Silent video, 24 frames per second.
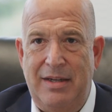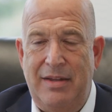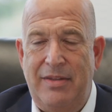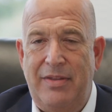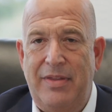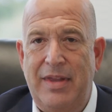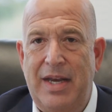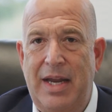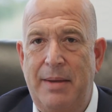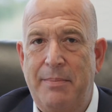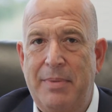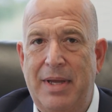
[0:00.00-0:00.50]

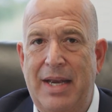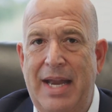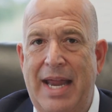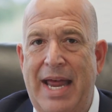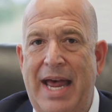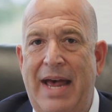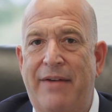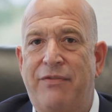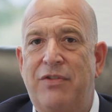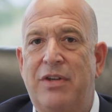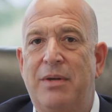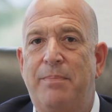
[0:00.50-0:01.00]
that I'm going to
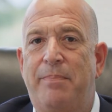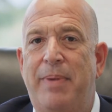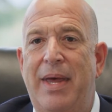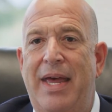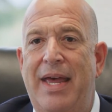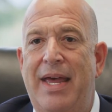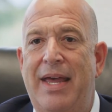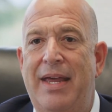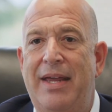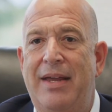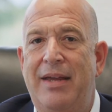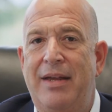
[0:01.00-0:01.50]
have to
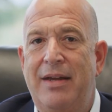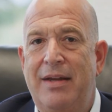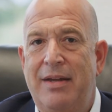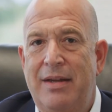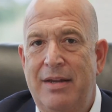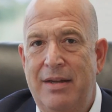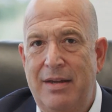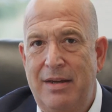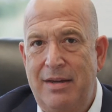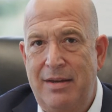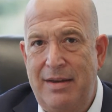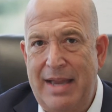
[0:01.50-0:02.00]
pay
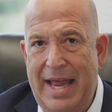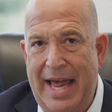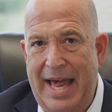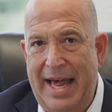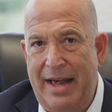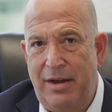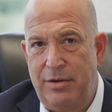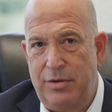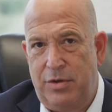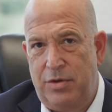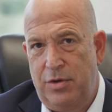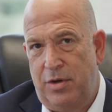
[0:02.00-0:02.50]

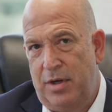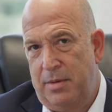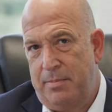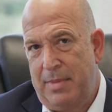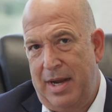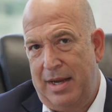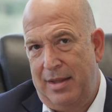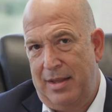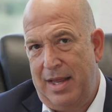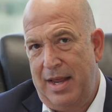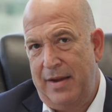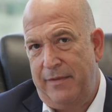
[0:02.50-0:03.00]
now during my
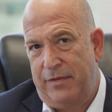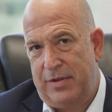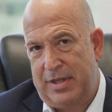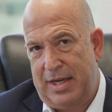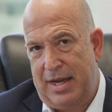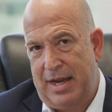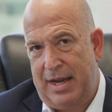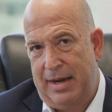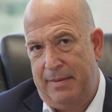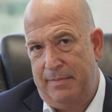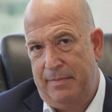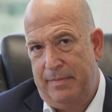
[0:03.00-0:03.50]

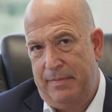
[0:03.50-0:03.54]
lifetime.